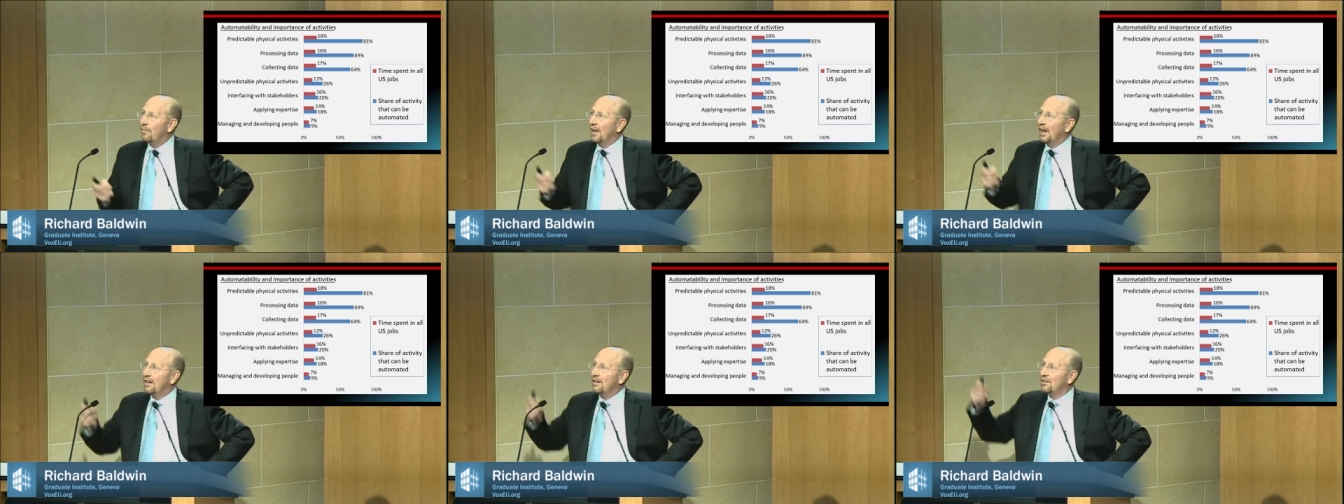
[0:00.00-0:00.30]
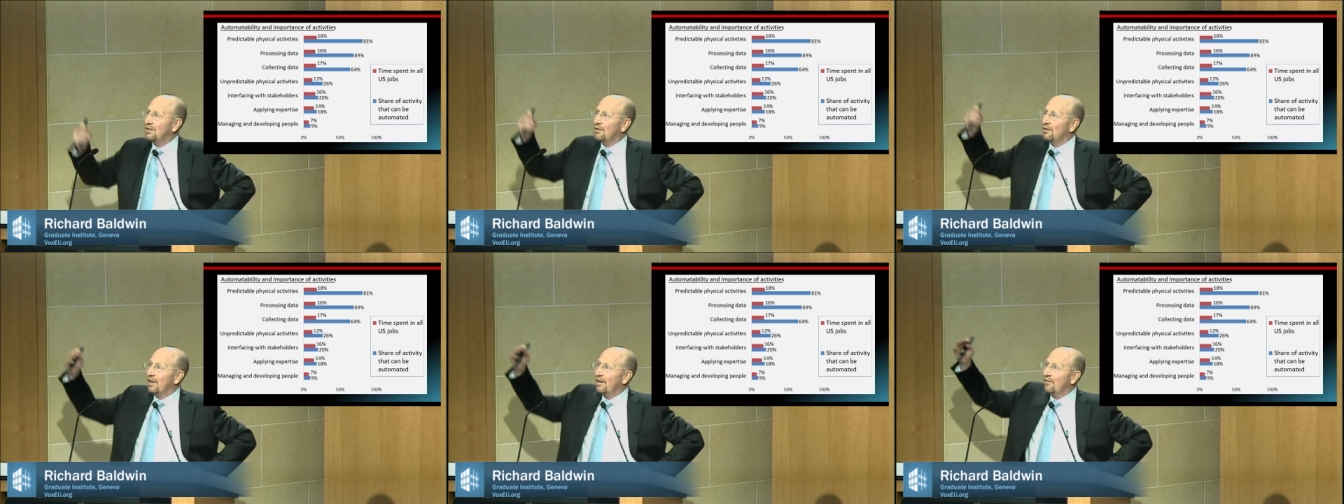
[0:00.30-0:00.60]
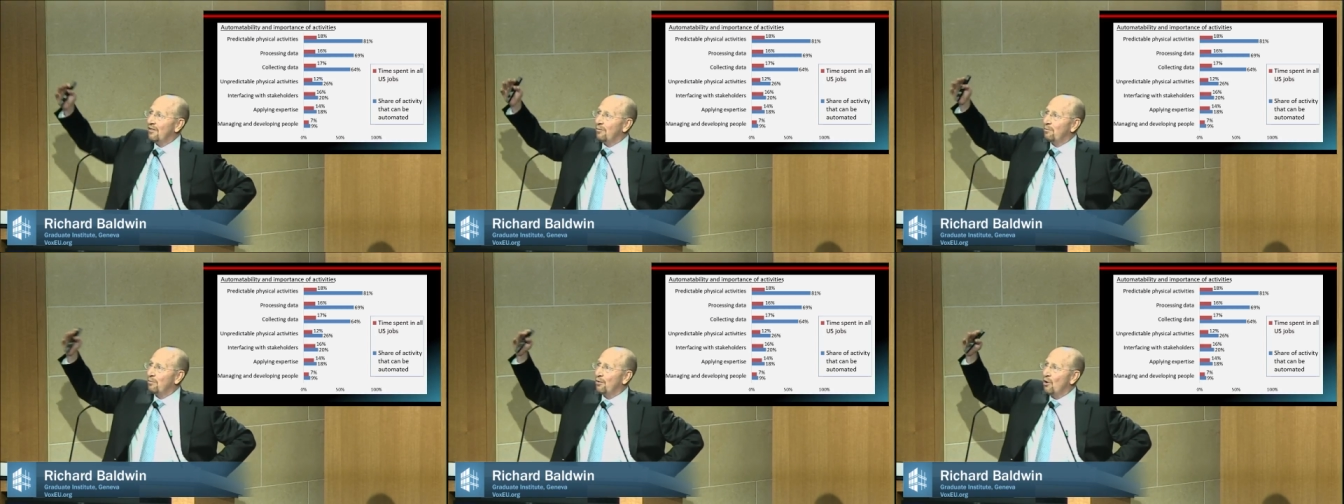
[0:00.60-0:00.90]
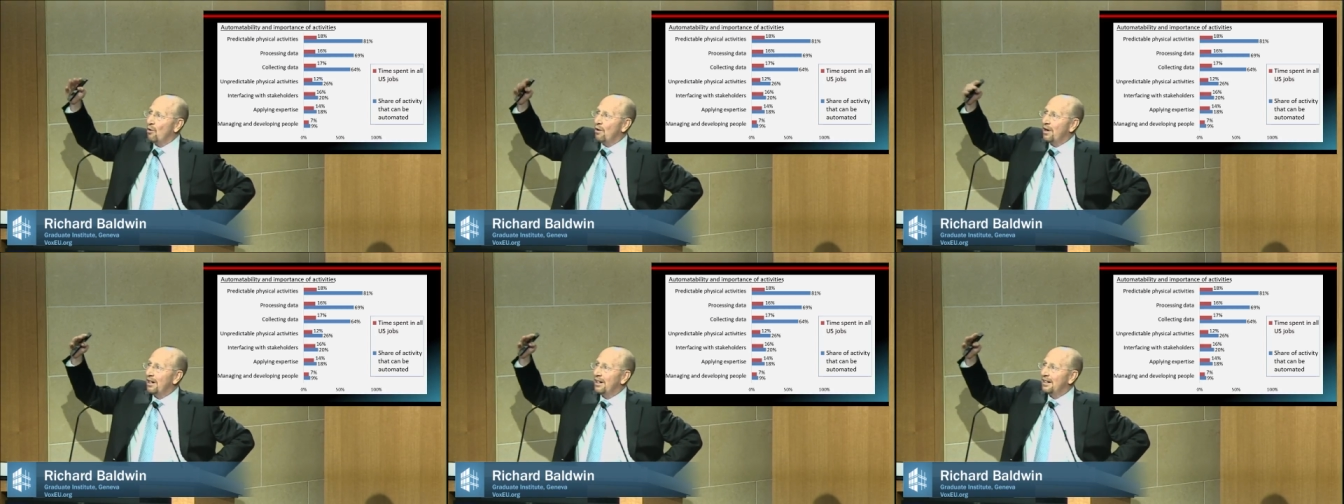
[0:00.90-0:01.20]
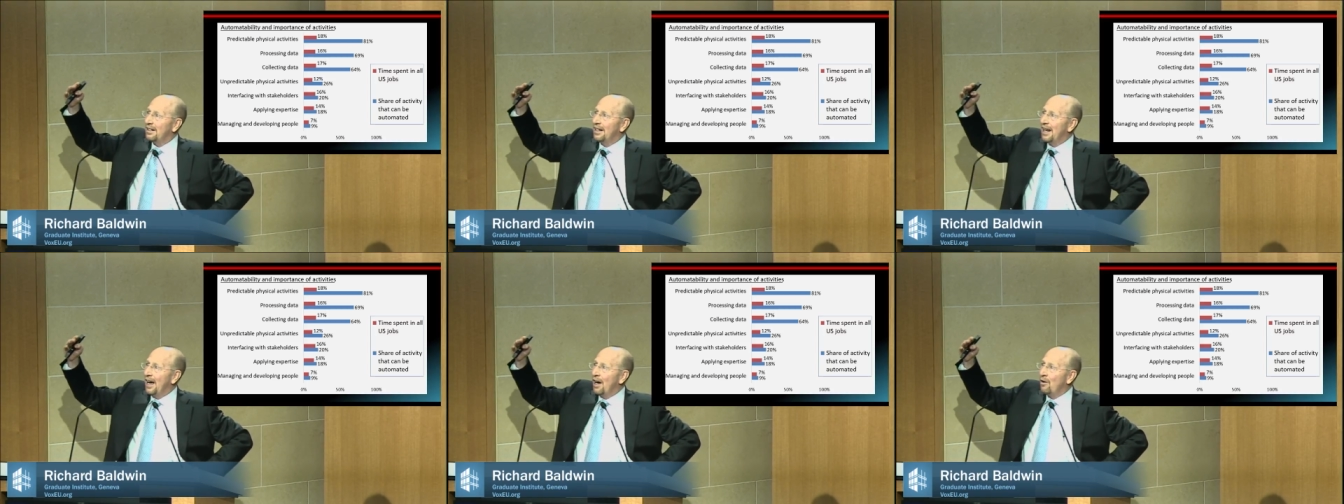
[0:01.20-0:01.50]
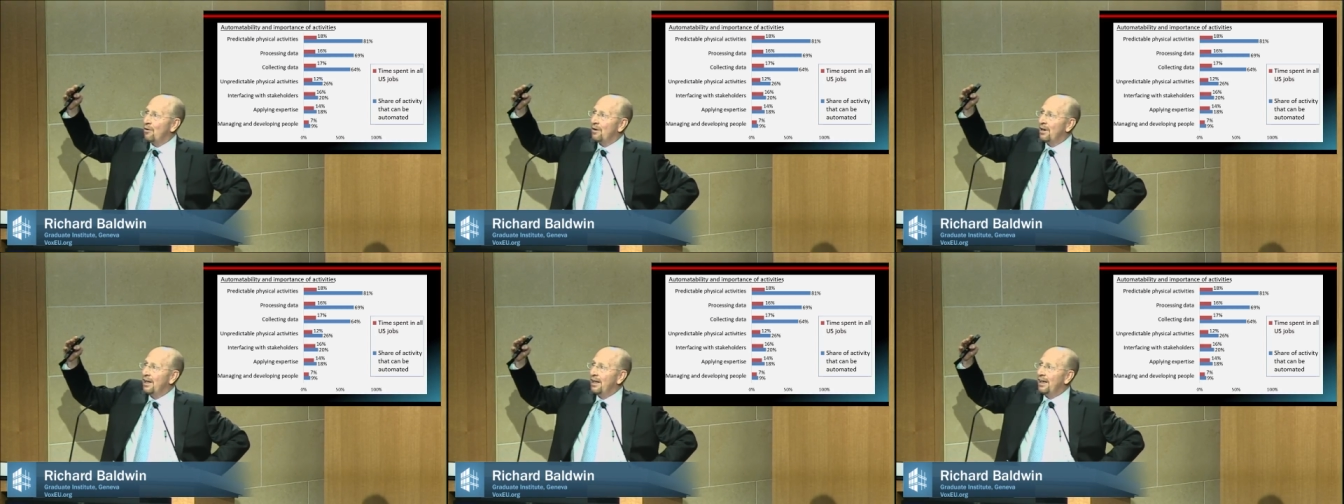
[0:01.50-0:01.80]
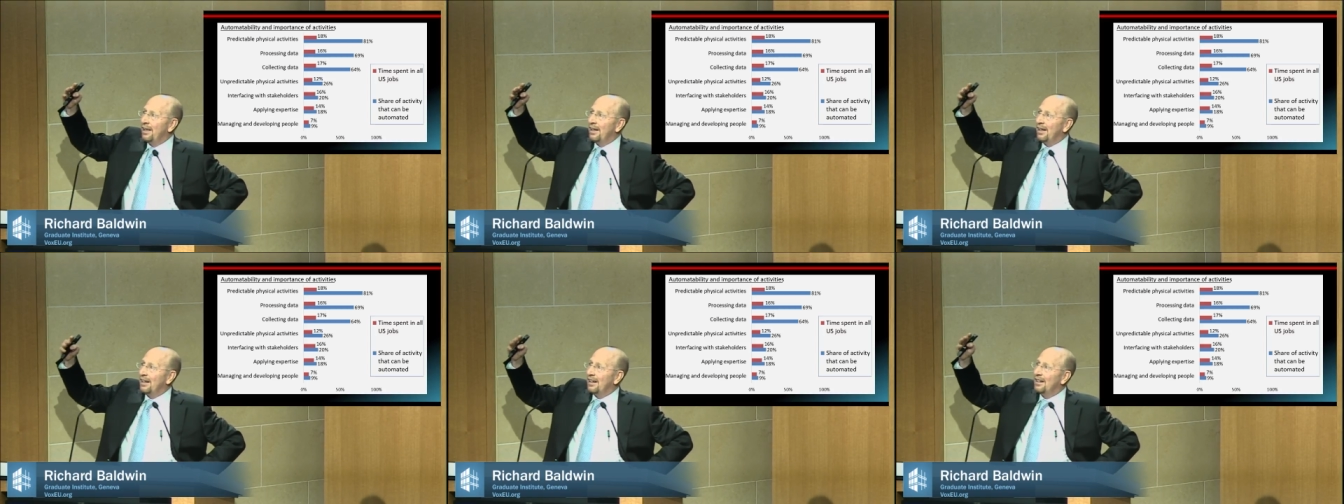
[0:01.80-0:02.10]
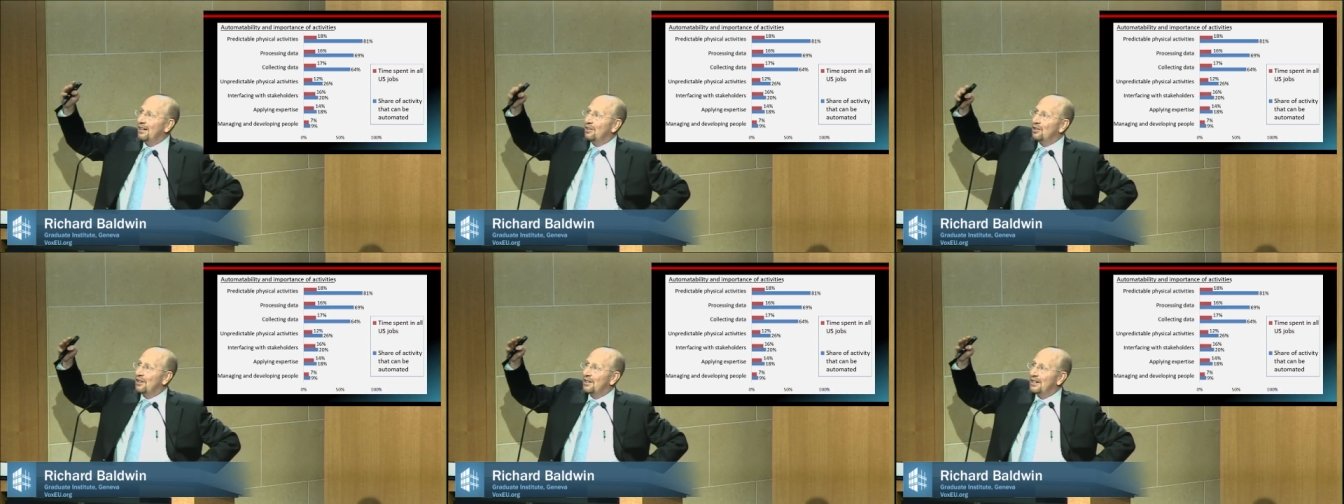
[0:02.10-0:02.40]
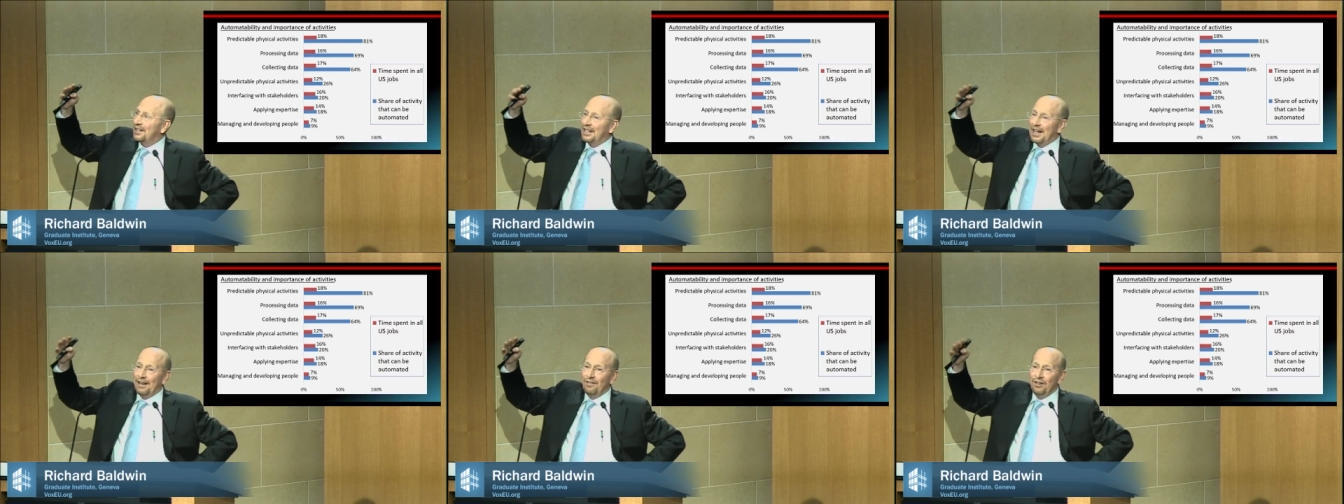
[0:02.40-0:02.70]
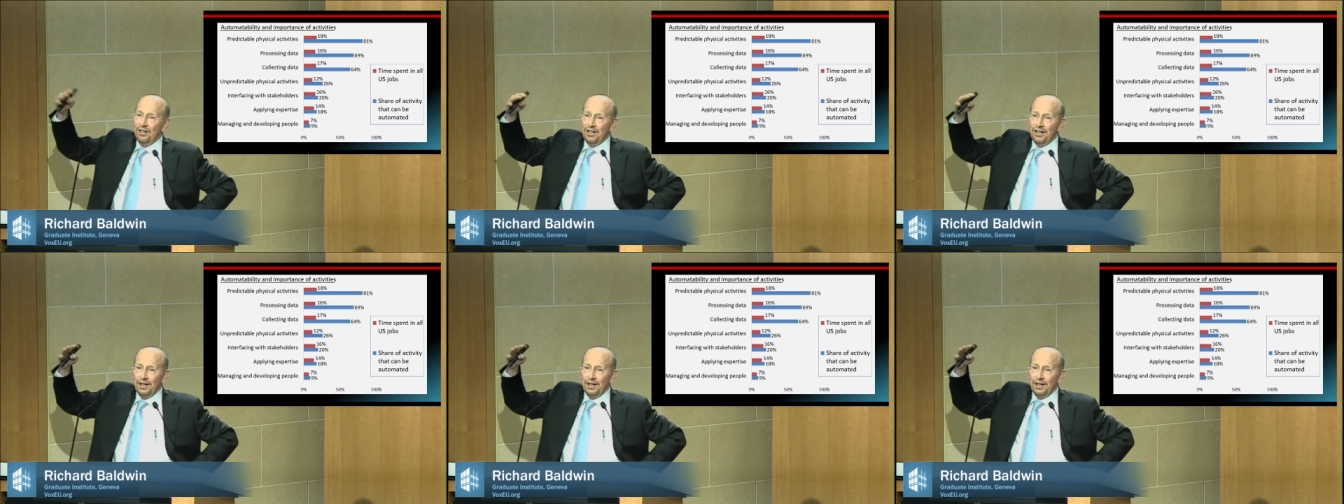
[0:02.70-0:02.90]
And so they've broken it down into 7